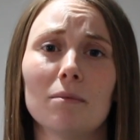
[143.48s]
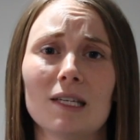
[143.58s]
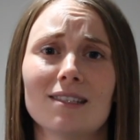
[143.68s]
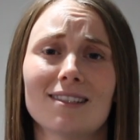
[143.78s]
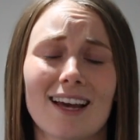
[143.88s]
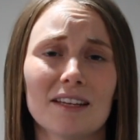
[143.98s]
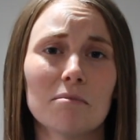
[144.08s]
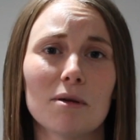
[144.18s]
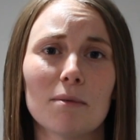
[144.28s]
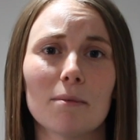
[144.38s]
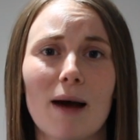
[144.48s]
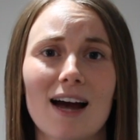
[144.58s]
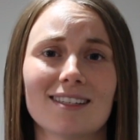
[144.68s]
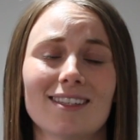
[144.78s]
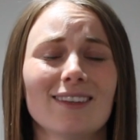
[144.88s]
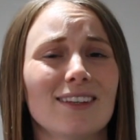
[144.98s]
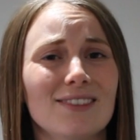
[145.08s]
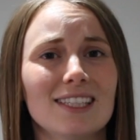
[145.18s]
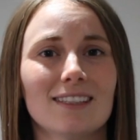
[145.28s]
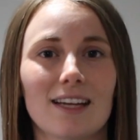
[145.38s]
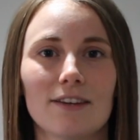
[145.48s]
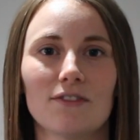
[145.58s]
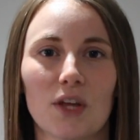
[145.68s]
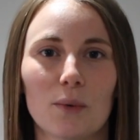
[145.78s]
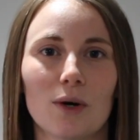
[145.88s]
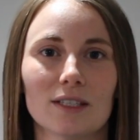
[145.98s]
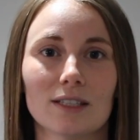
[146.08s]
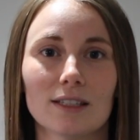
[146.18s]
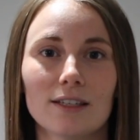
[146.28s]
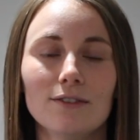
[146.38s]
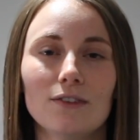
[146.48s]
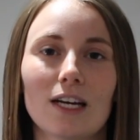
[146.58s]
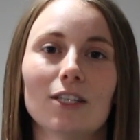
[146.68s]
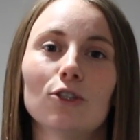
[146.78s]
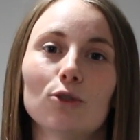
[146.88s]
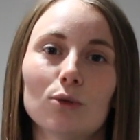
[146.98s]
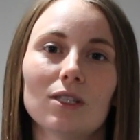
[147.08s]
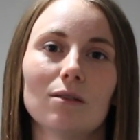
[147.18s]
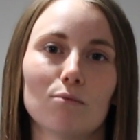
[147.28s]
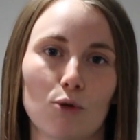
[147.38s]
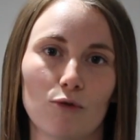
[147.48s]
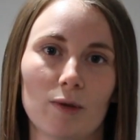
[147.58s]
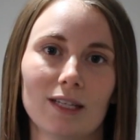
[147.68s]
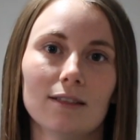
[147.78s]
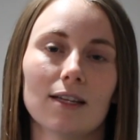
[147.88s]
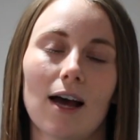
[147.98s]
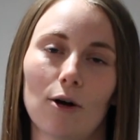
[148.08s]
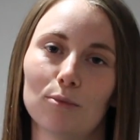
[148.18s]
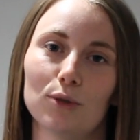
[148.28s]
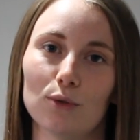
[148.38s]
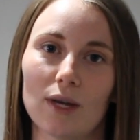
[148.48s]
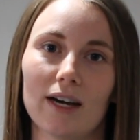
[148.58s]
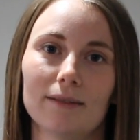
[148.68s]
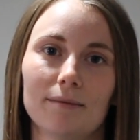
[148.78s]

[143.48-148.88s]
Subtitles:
means getting people back to living the life they want to live and using movement to help do that.